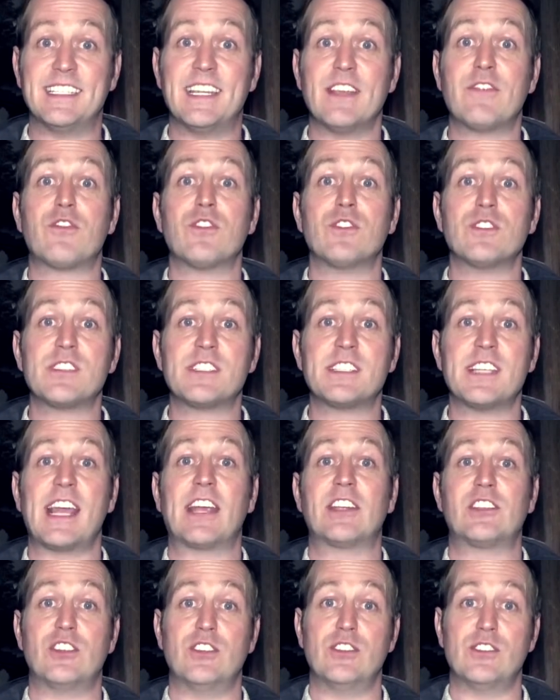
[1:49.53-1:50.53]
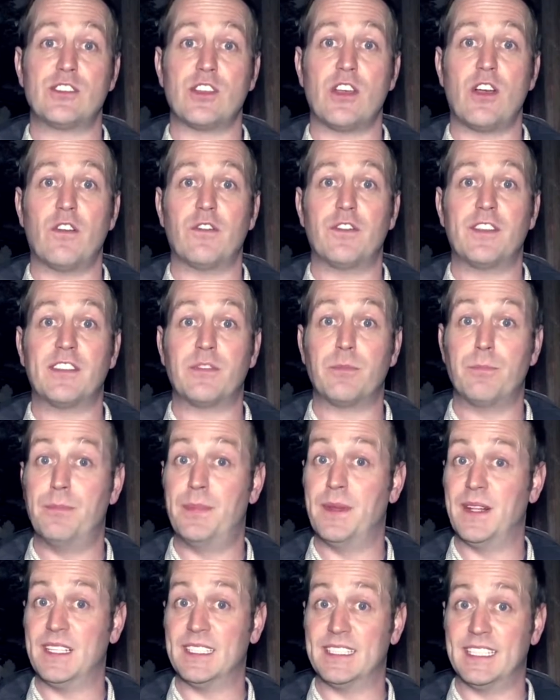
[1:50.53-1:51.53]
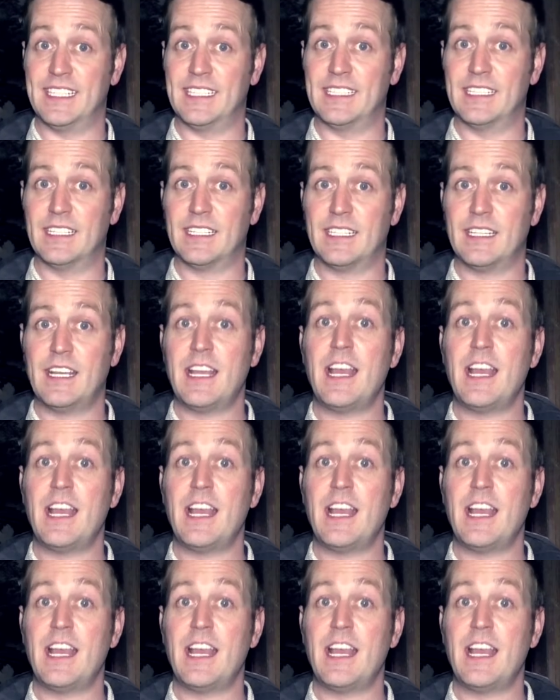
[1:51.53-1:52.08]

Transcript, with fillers: different sections of this building,